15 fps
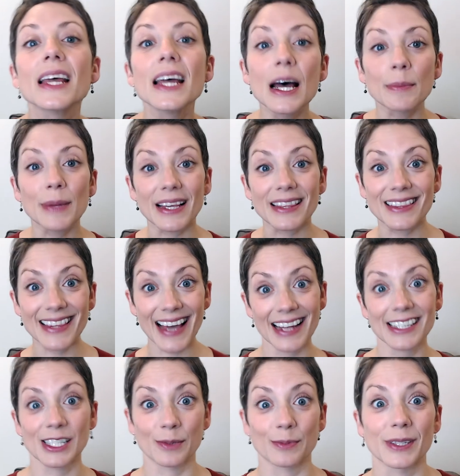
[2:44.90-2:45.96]
Like,
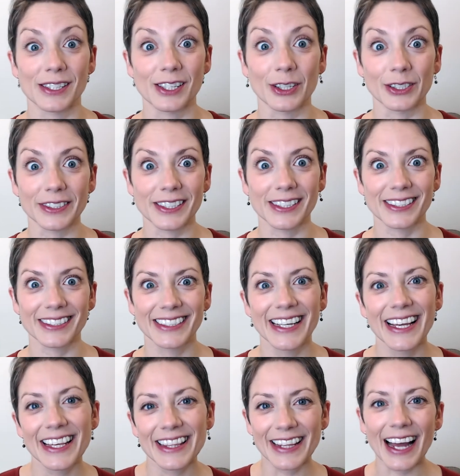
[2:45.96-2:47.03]
that's a result.
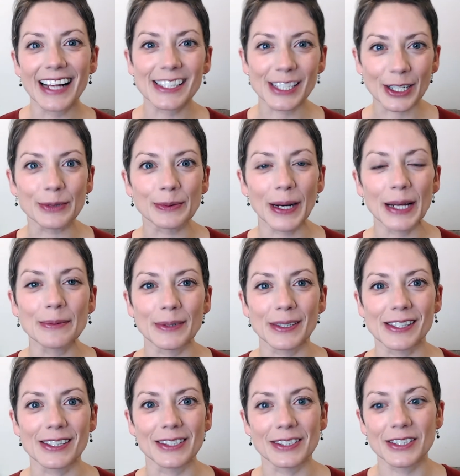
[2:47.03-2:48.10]
That's a great
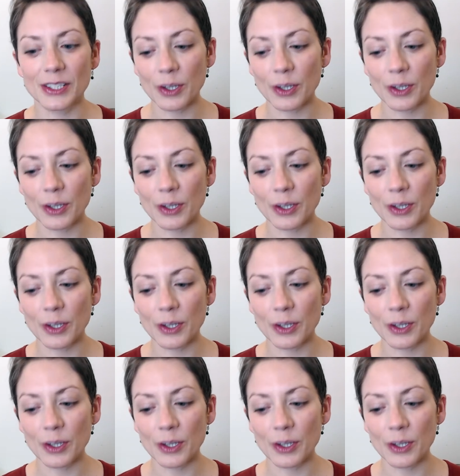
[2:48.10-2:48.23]
result.